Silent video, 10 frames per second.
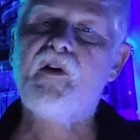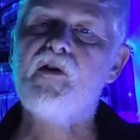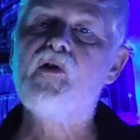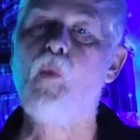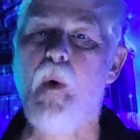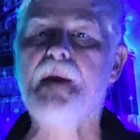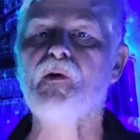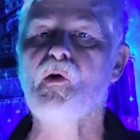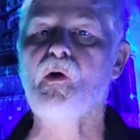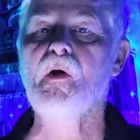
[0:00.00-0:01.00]
to
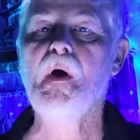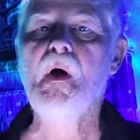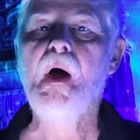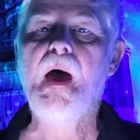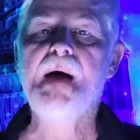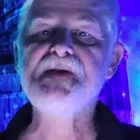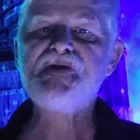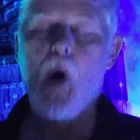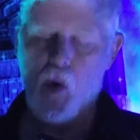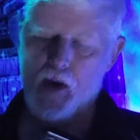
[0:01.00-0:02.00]
dwindle. And
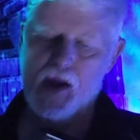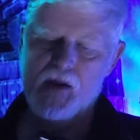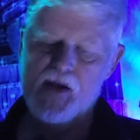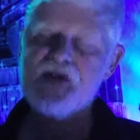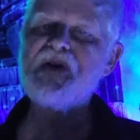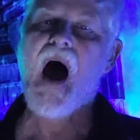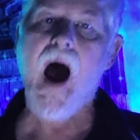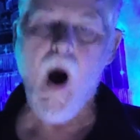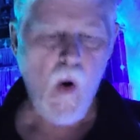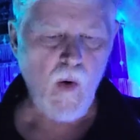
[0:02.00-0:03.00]
so in this
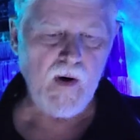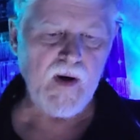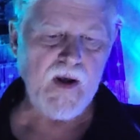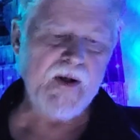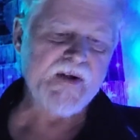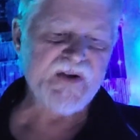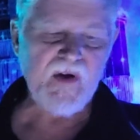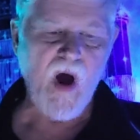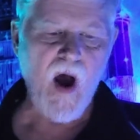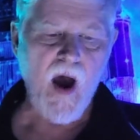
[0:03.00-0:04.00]
hour, it is
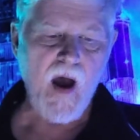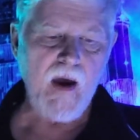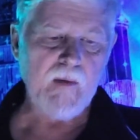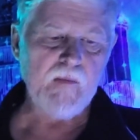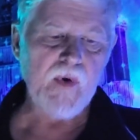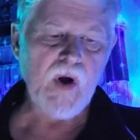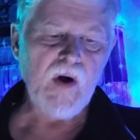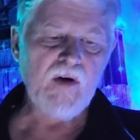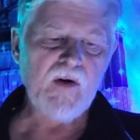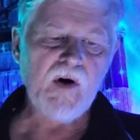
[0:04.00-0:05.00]
time
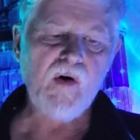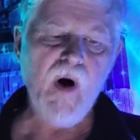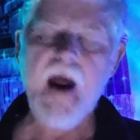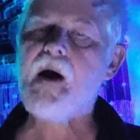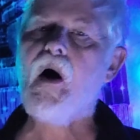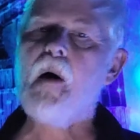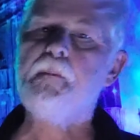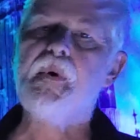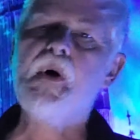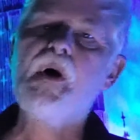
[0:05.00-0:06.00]
to crank up
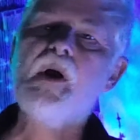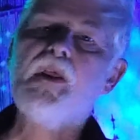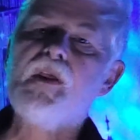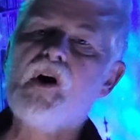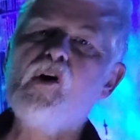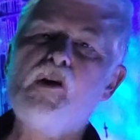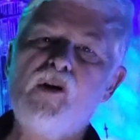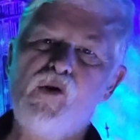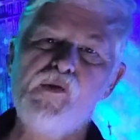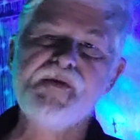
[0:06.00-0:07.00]
the good
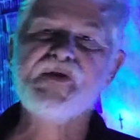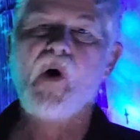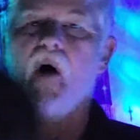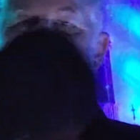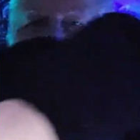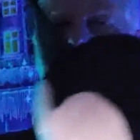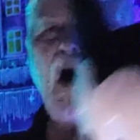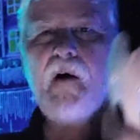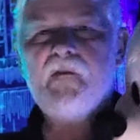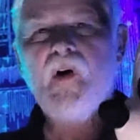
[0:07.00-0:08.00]
news of
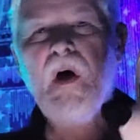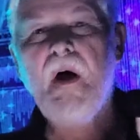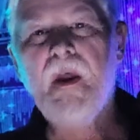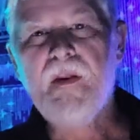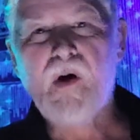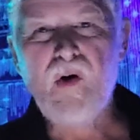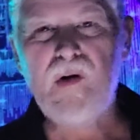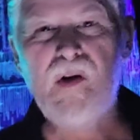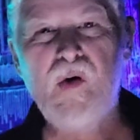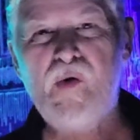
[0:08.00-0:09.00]
love. The
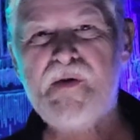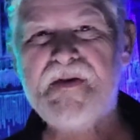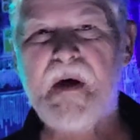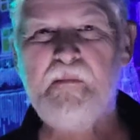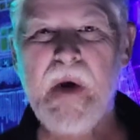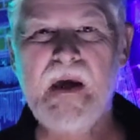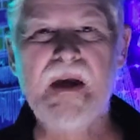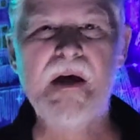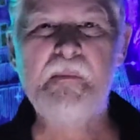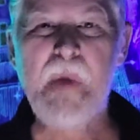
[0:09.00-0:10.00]
good news that
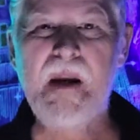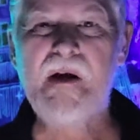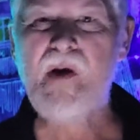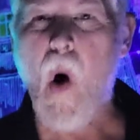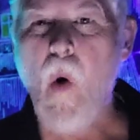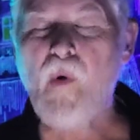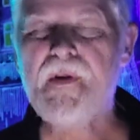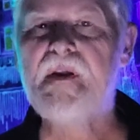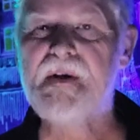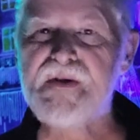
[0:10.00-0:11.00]
Mickey and many know
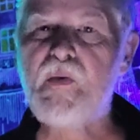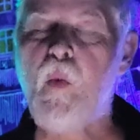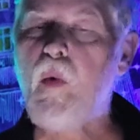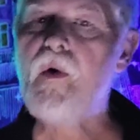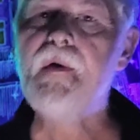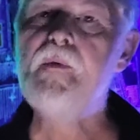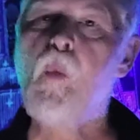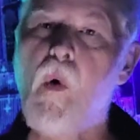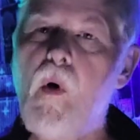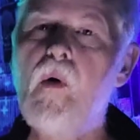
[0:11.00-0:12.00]
that this world
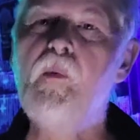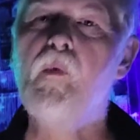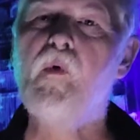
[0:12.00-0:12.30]
will